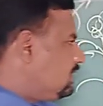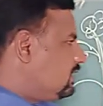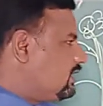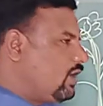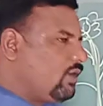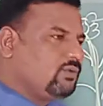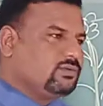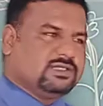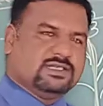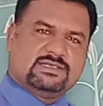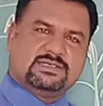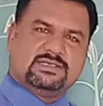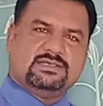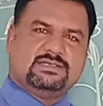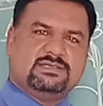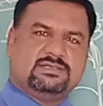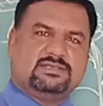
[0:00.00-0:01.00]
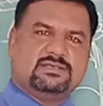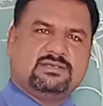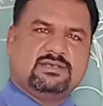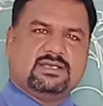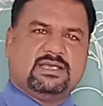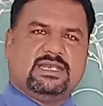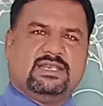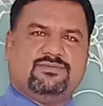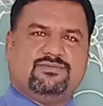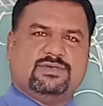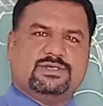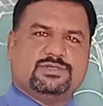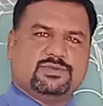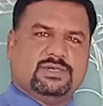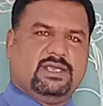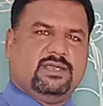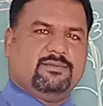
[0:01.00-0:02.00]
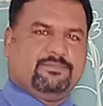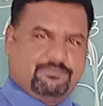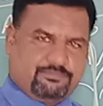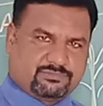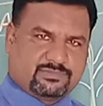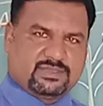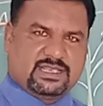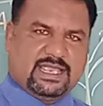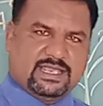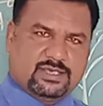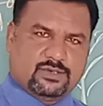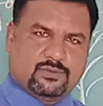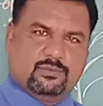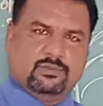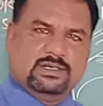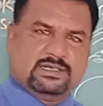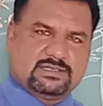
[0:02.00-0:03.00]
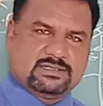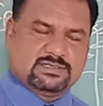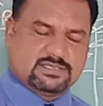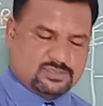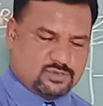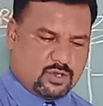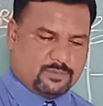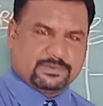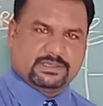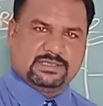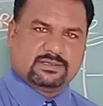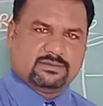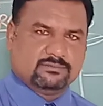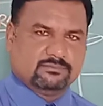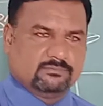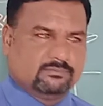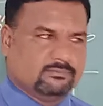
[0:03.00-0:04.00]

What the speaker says: Now this is enough for today. Thank you. We'll stop here.